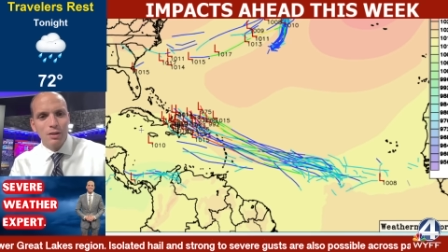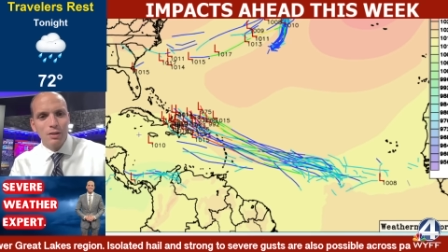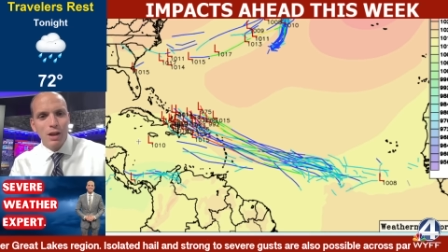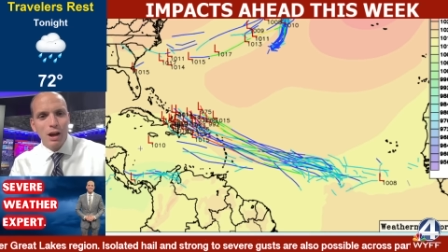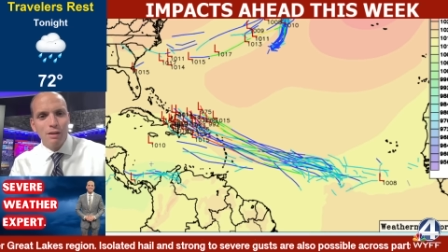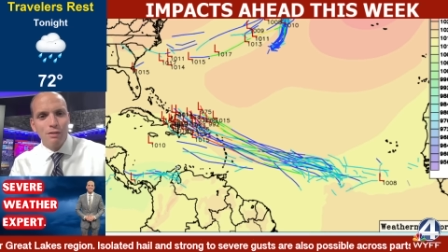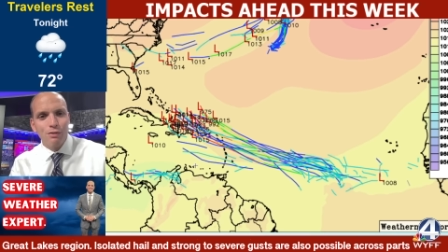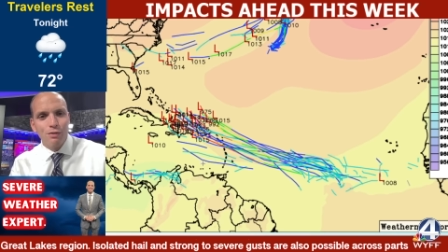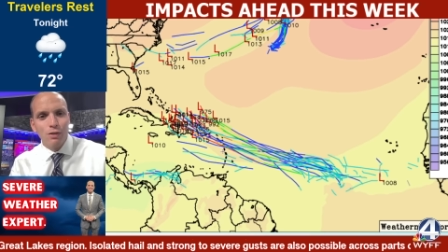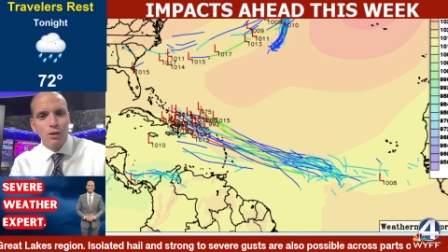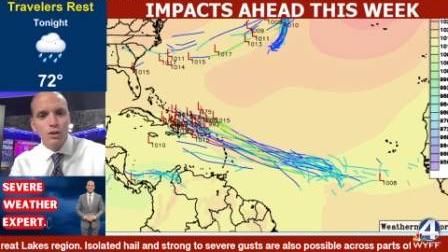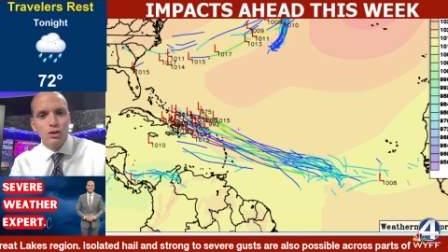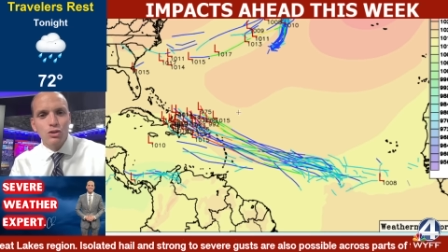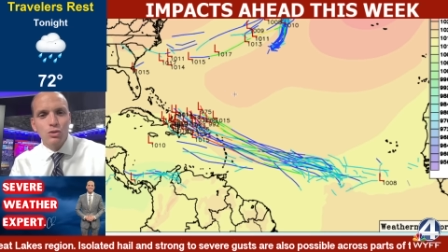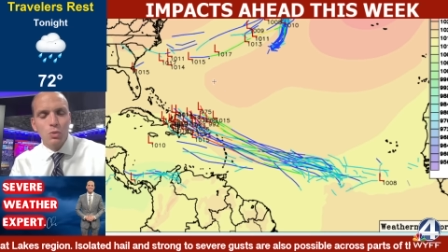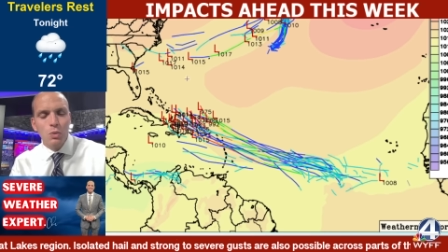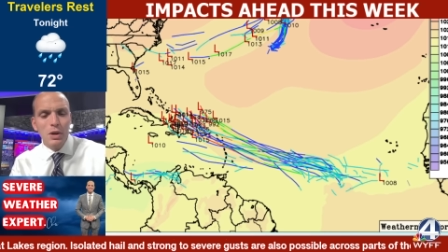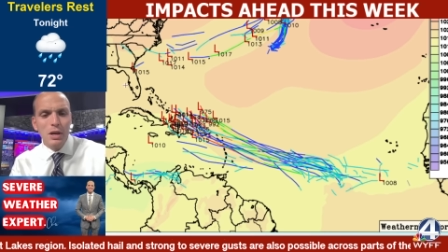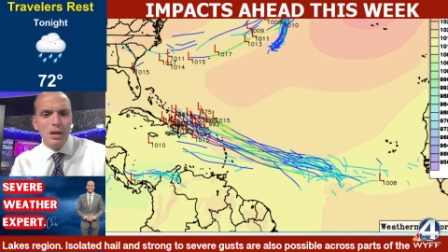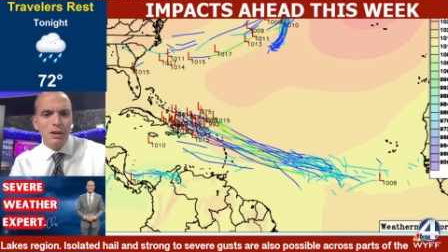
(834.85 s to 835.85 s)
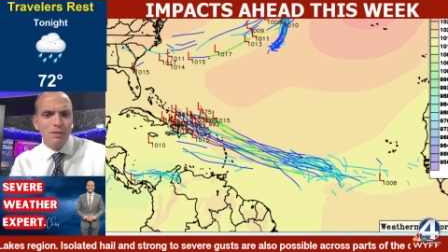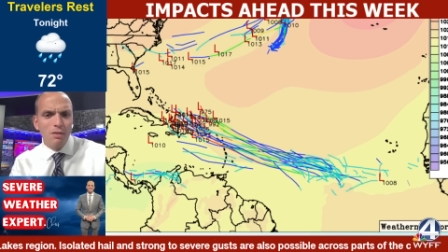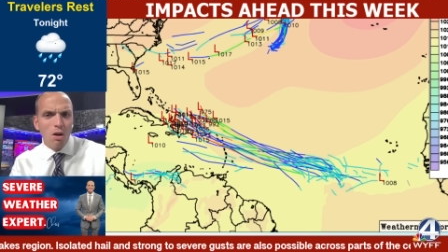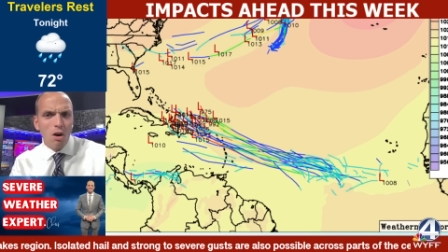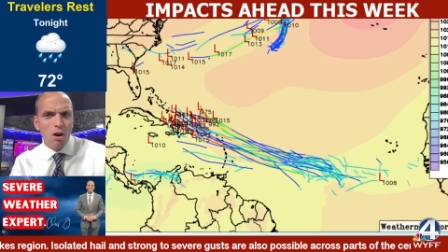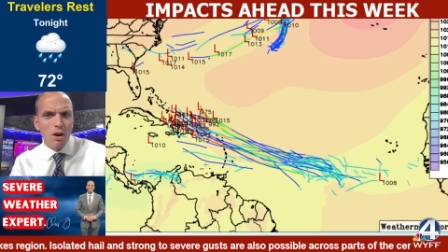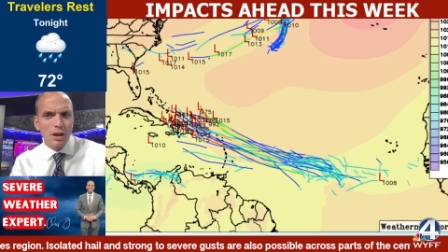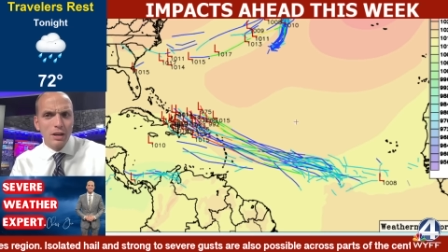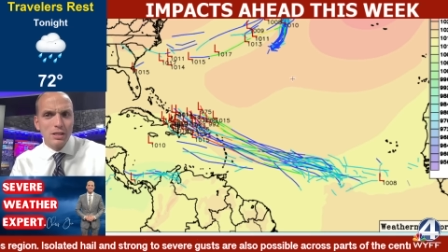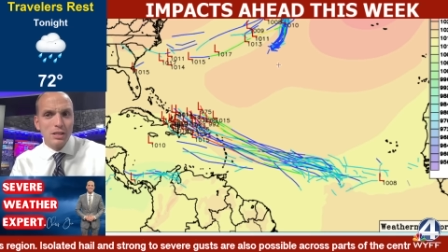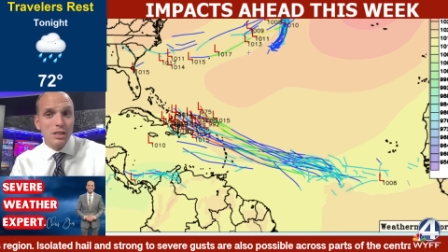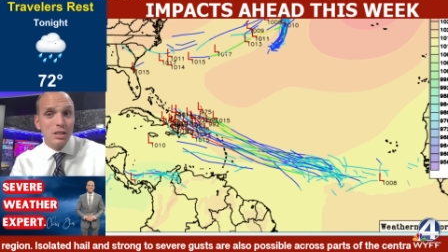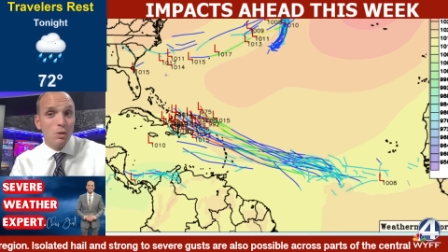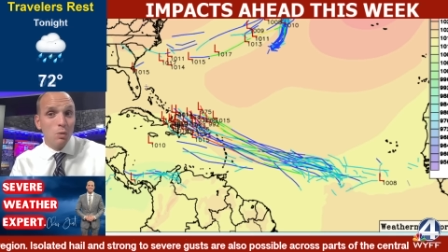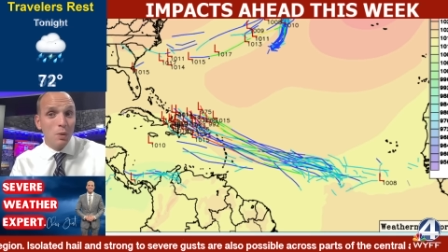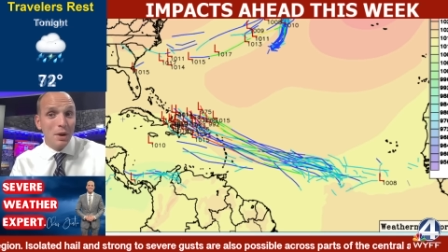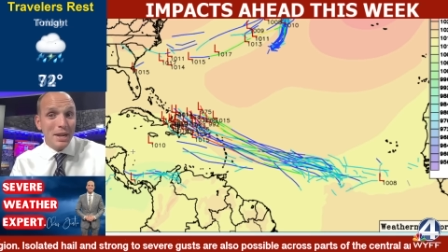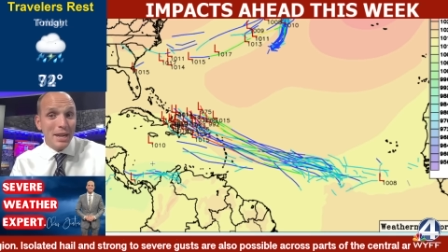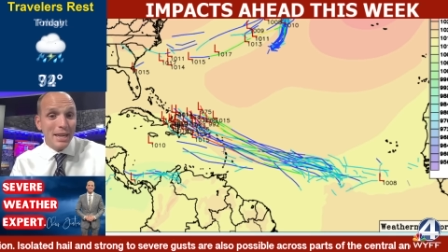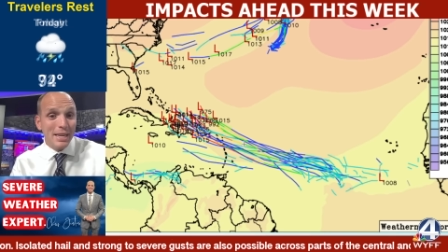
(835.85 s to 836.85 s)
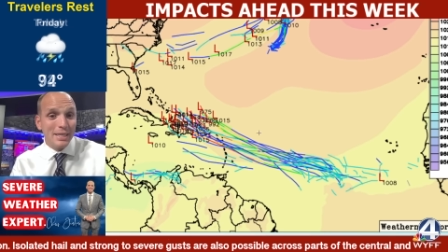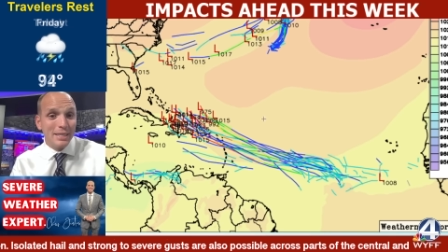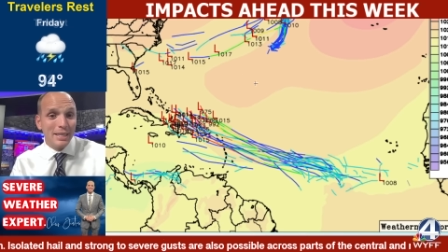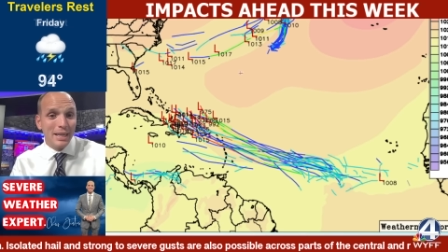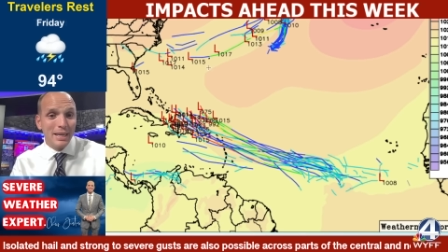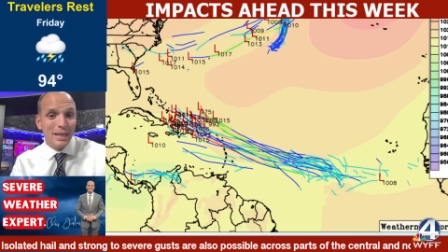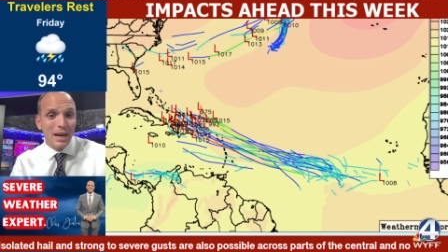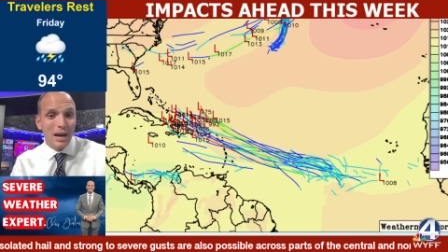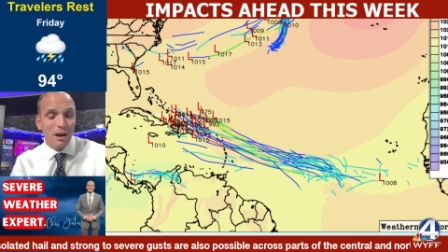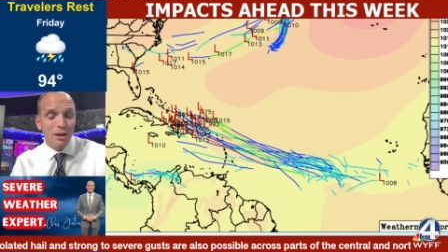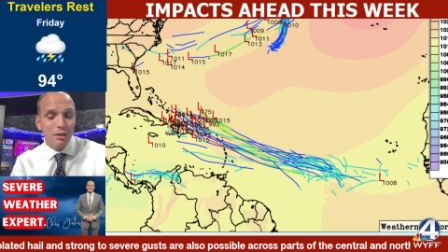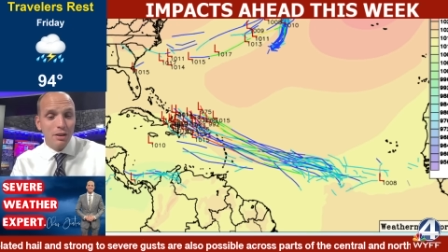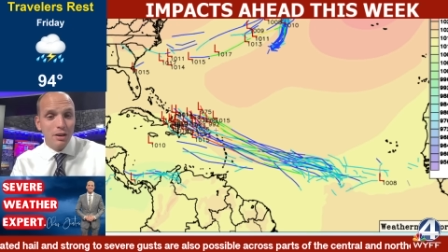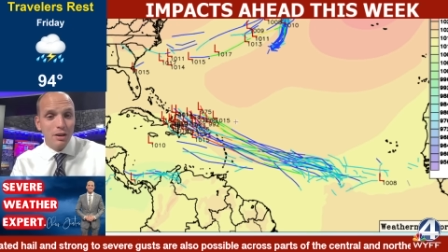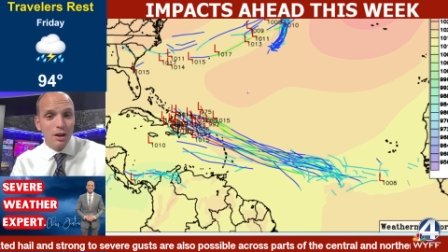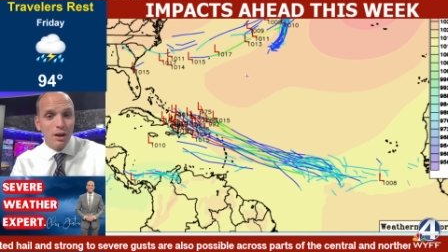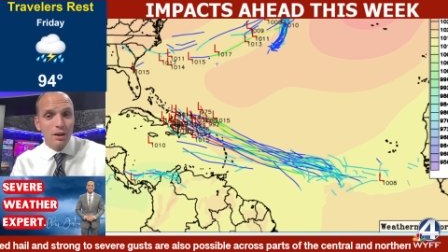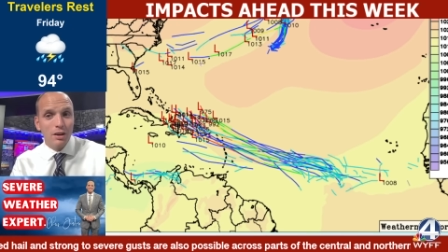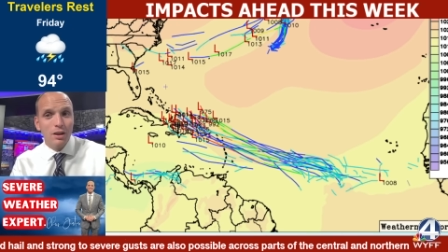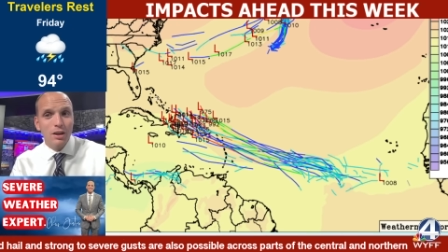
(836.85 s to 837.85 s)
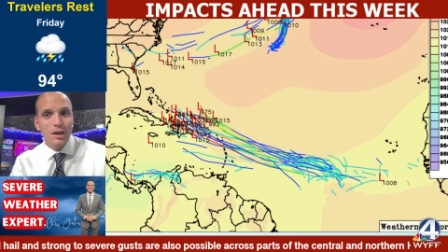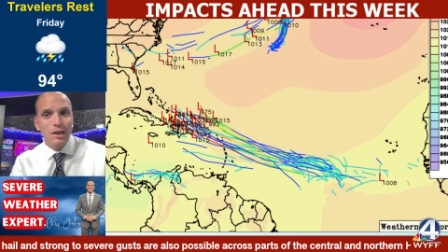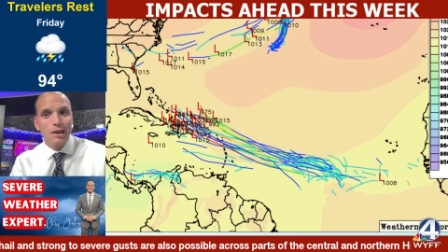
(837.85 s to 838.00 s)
that first week of August that we need to stay dialed in on.